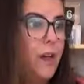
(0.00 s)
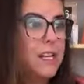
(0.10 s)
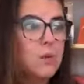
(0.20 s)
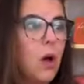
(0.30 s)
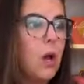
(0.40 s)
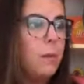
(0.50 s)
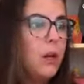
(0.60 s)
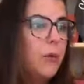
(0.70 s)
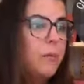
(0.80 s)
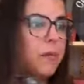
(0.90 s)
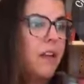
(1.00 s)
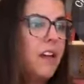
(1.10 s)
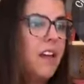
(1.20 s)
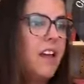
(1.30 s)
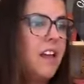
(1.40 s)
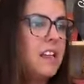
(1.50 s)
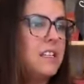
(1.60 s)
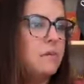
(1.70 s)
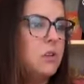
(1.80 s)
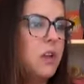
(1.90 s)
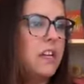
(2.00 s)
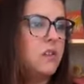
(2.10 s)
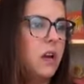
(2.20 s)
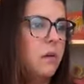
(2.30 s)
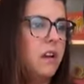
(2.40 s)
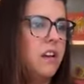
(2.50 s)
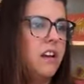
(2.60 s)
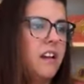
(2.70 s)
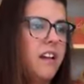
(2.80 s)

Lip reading: Let us welcome you. Slept 2 days, so I would...